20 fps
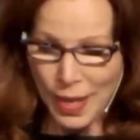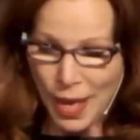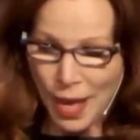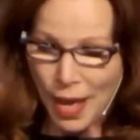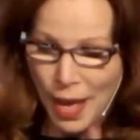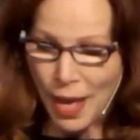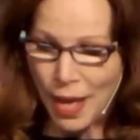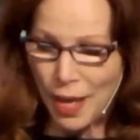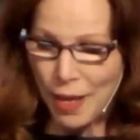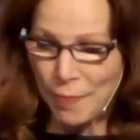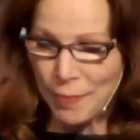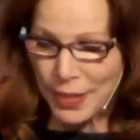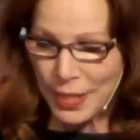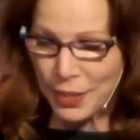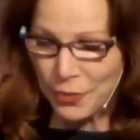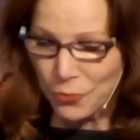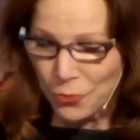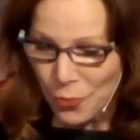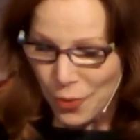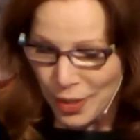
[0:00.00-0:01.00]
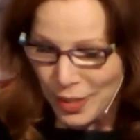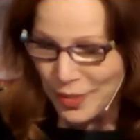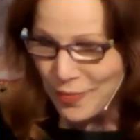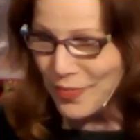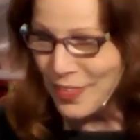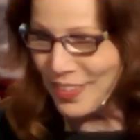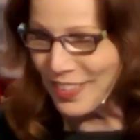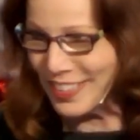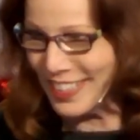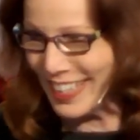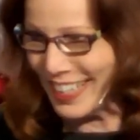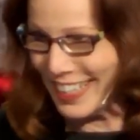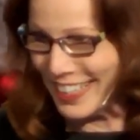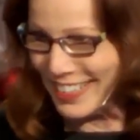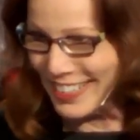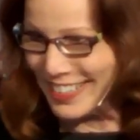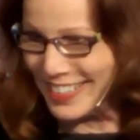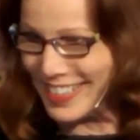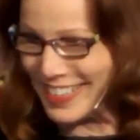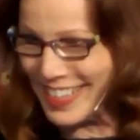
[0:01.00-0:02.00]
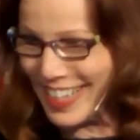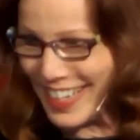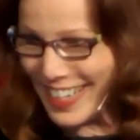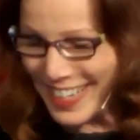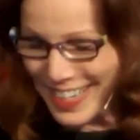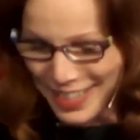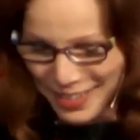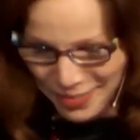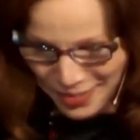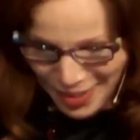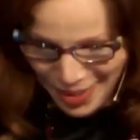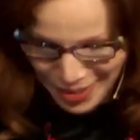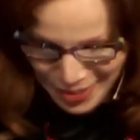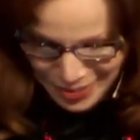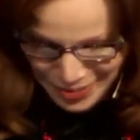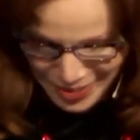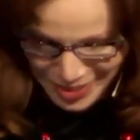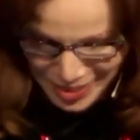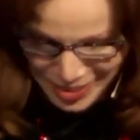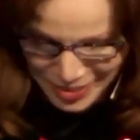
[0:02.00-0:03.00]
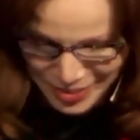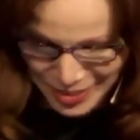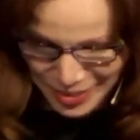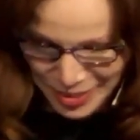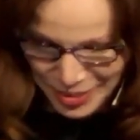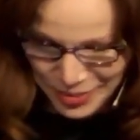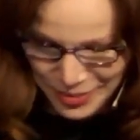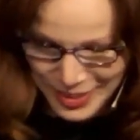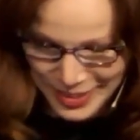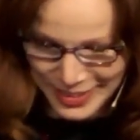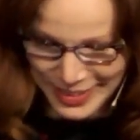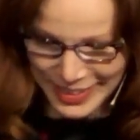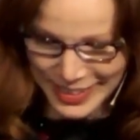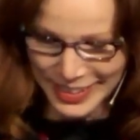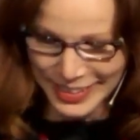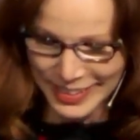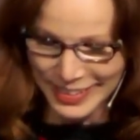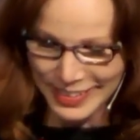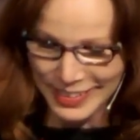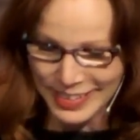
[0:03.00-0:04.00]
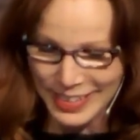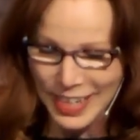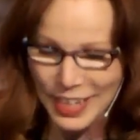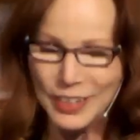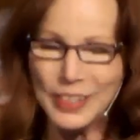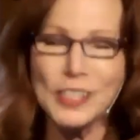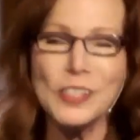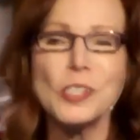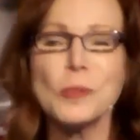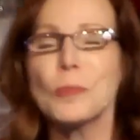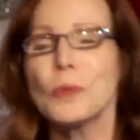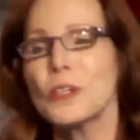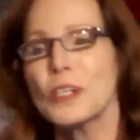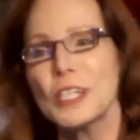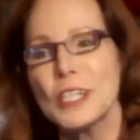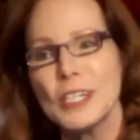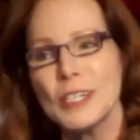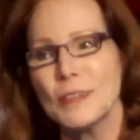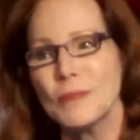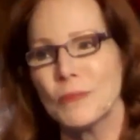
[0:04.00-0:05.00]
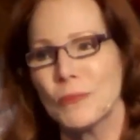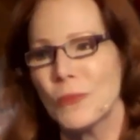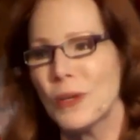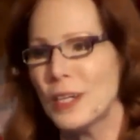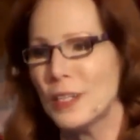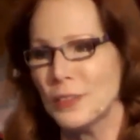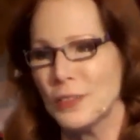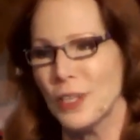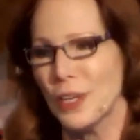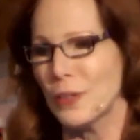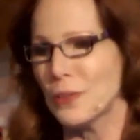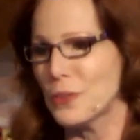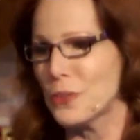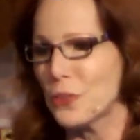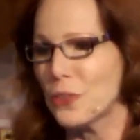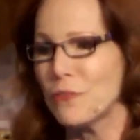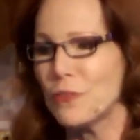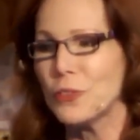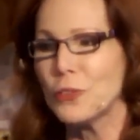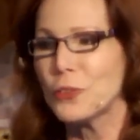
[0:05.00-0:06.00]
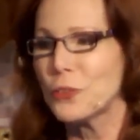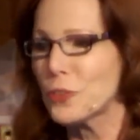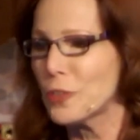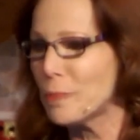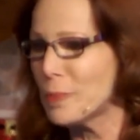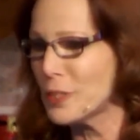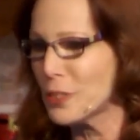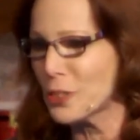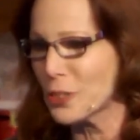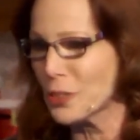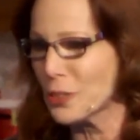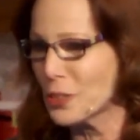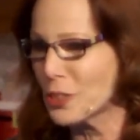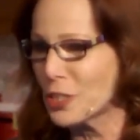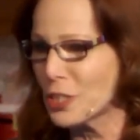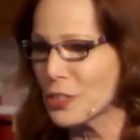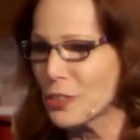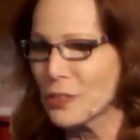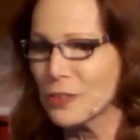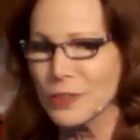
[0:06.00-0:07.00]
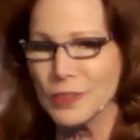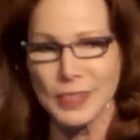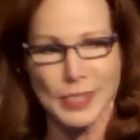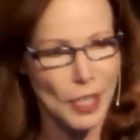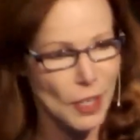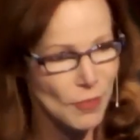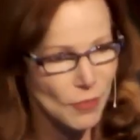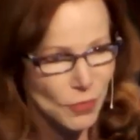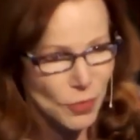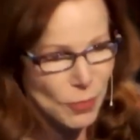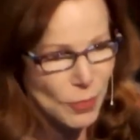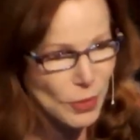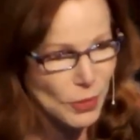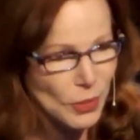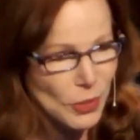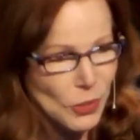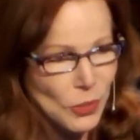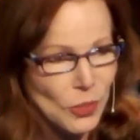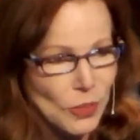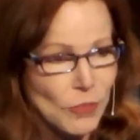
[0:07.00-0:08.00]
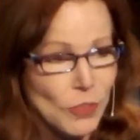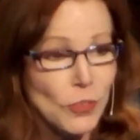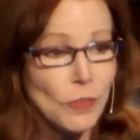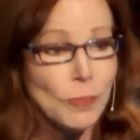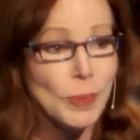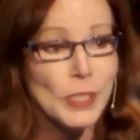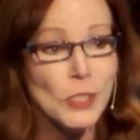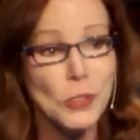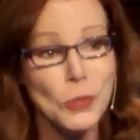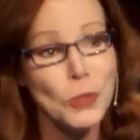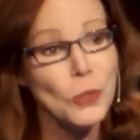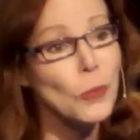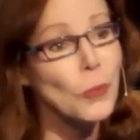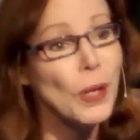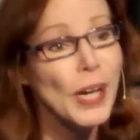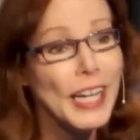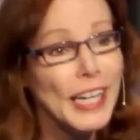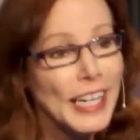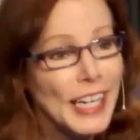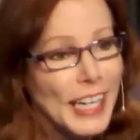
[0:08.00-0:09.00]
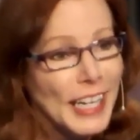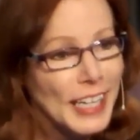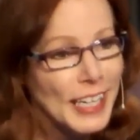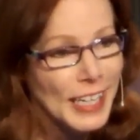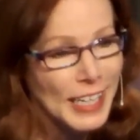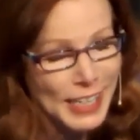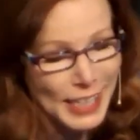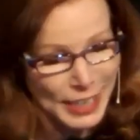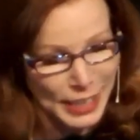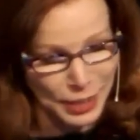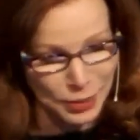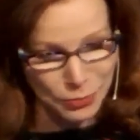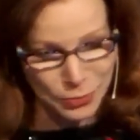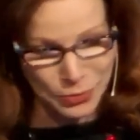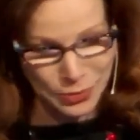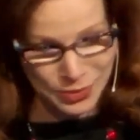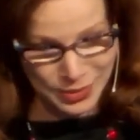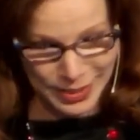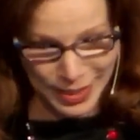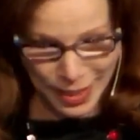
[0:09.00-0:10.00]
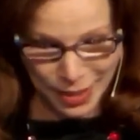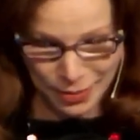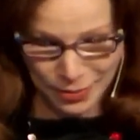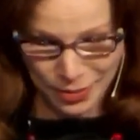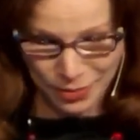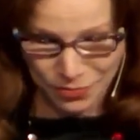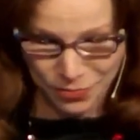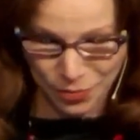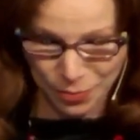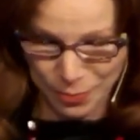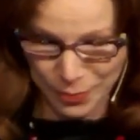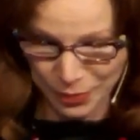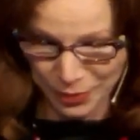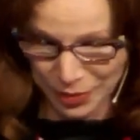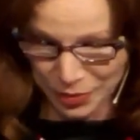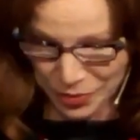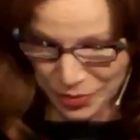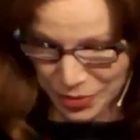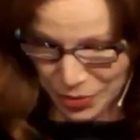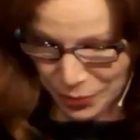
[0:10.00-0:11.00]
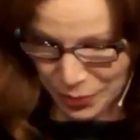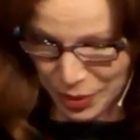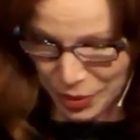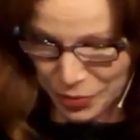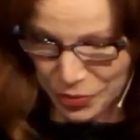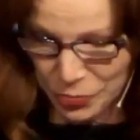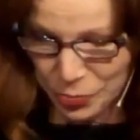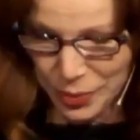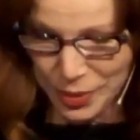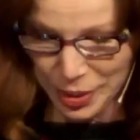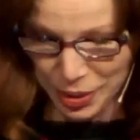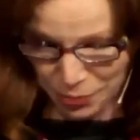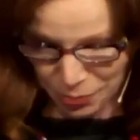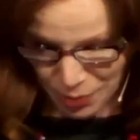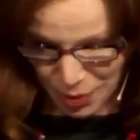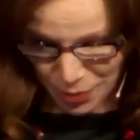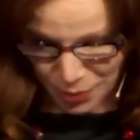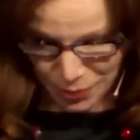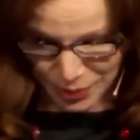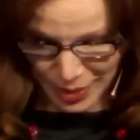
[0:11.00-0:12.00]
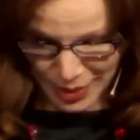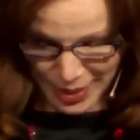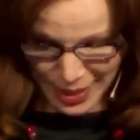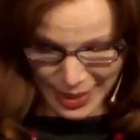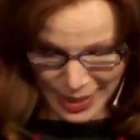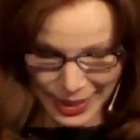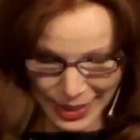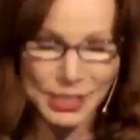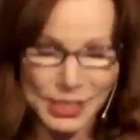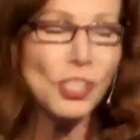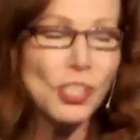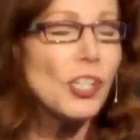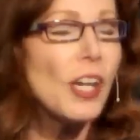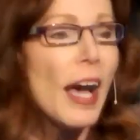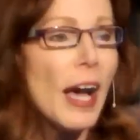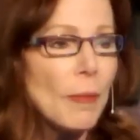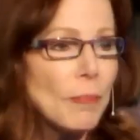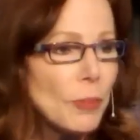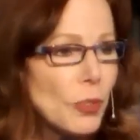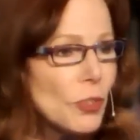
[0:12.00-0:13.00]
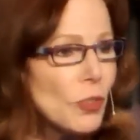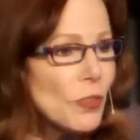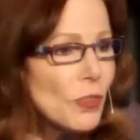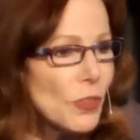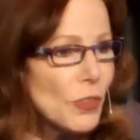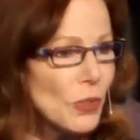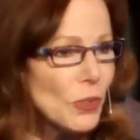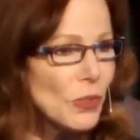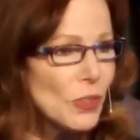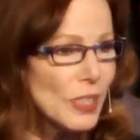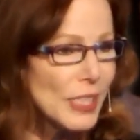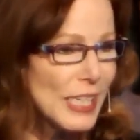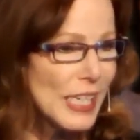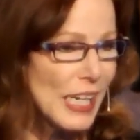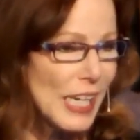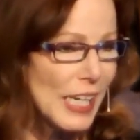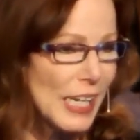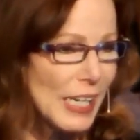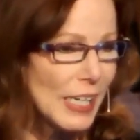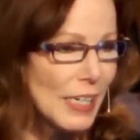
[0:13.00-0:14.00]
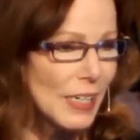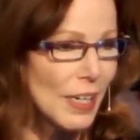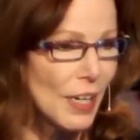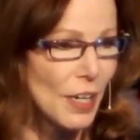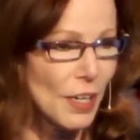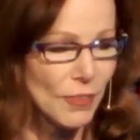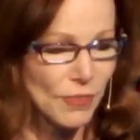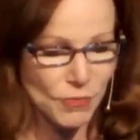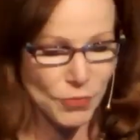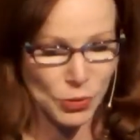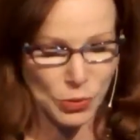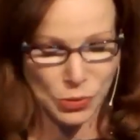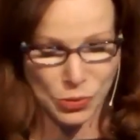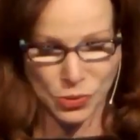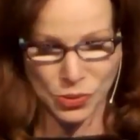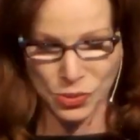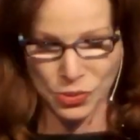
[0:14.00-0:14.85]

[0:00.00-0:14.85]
in one of the letters that he wrote to the Corinthians. Now, it's pretty well known, so if you grew up in church, it'll sound familiar. If you've been to a wedding, it will sound familiar. So here's what he wrote in chapter 13 of 1